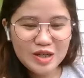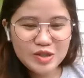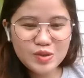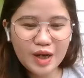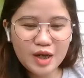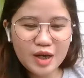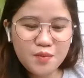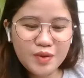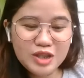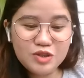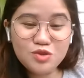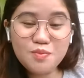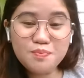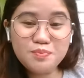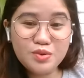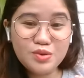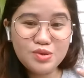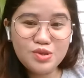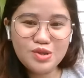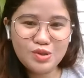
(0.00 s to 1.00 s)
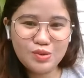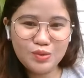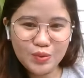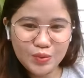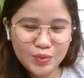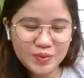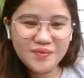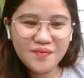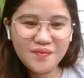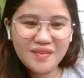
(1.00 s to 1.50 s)
So I want to
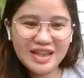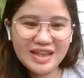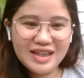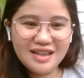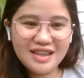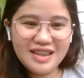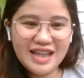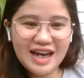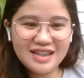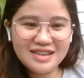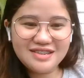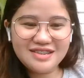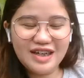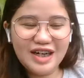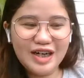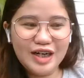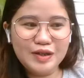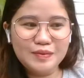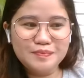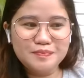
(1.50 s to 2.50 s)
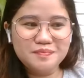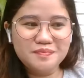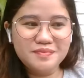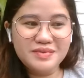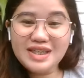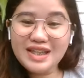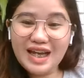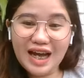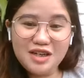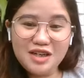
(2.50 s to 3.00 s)
pursue that
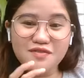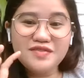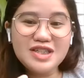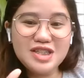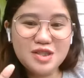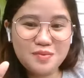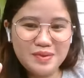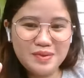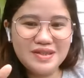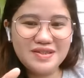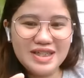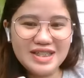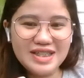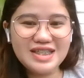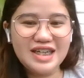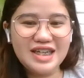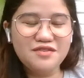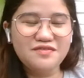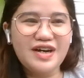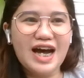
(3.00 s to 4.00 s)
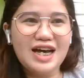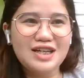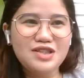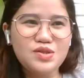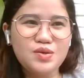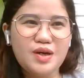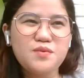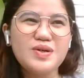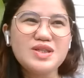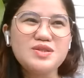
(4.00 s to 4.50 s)
the kind of experience that I've had.
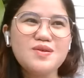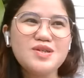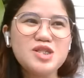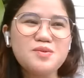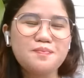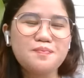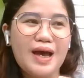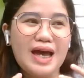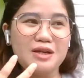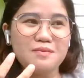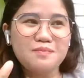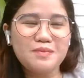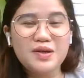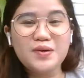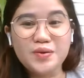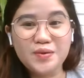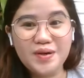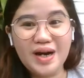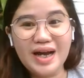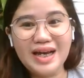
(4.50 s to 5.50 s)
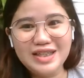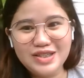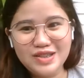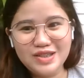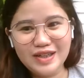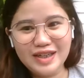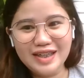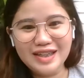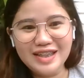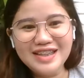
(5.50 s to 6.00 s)
So I want to expand my
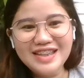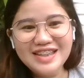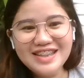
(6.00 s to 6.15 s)
horizon.